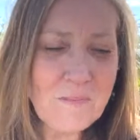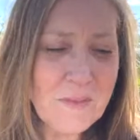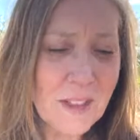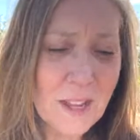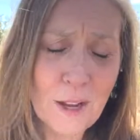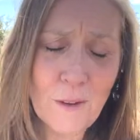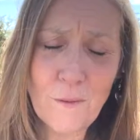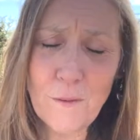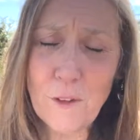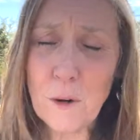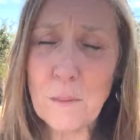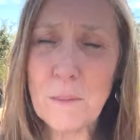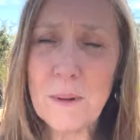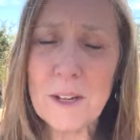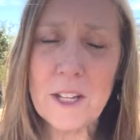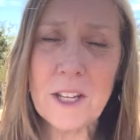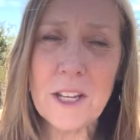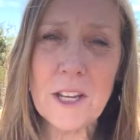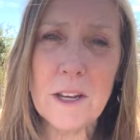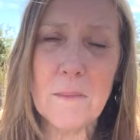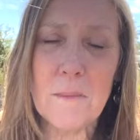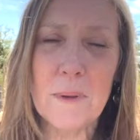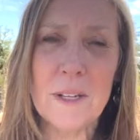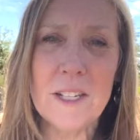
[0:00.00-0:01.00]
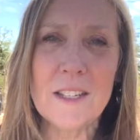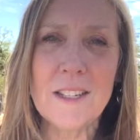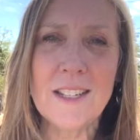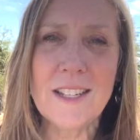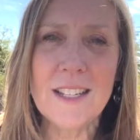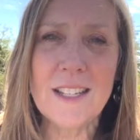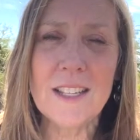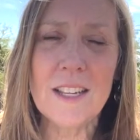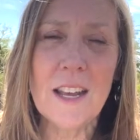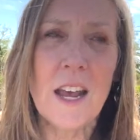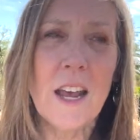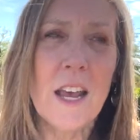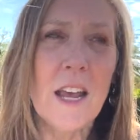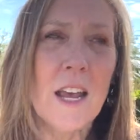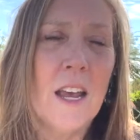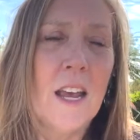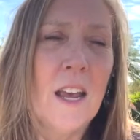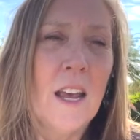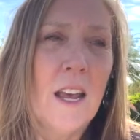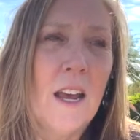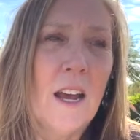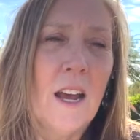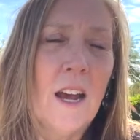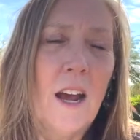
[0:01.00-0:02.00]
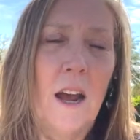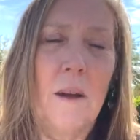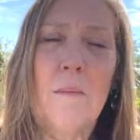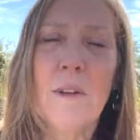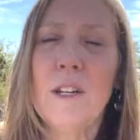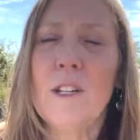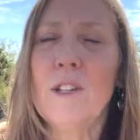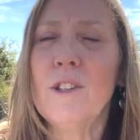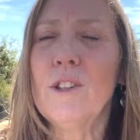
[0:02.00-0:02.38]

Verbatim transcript: If you're building a business, I'm going to